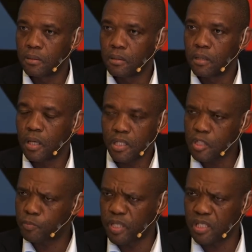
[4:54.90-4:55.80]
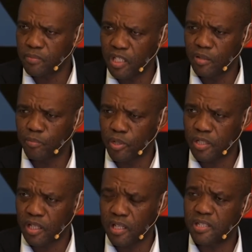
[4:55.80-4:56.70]
And he's busy making
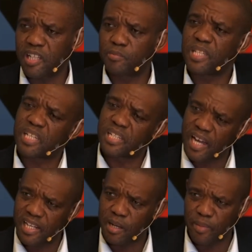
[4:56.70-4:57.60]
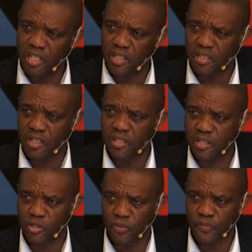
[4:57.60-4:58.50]
political statements and undermining the
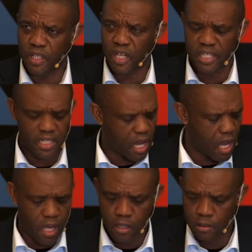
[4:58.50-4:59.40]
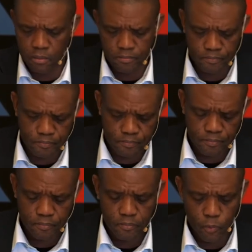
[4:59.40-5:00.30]
interests of the country.
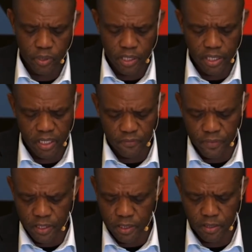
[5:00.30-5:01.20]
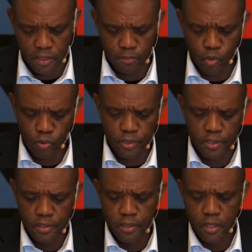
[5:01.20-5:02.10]
We can't have that. I'm
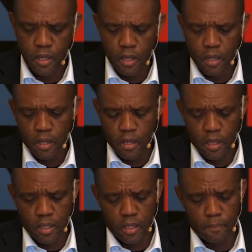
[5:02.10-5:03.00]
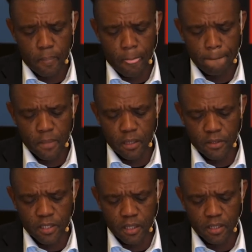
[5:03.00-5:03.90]
sorry. The